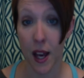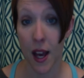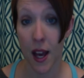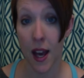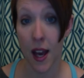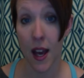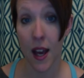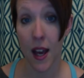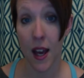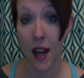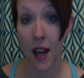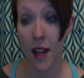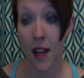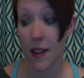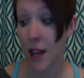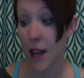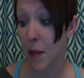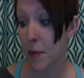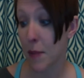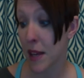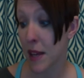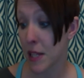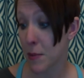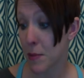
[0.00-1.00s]
and that
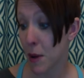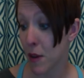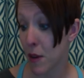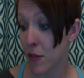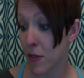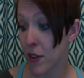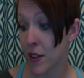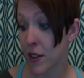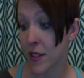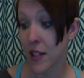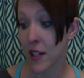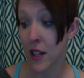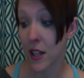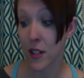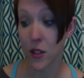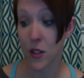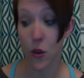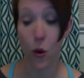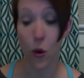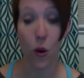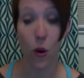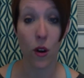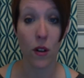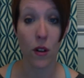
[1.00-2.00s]
baseball field and tennis
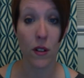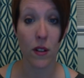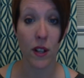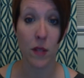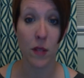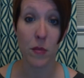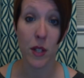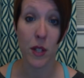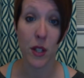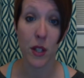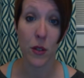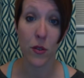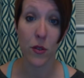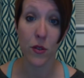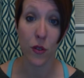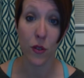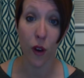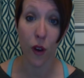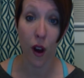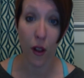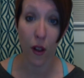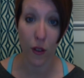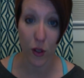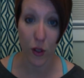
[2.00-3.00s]
court can be used for
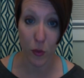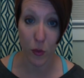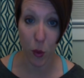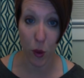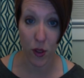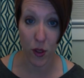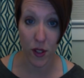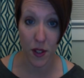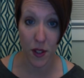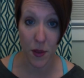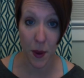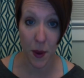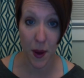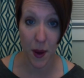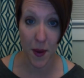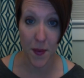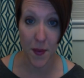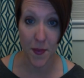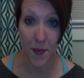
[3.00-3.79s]
other sports as well.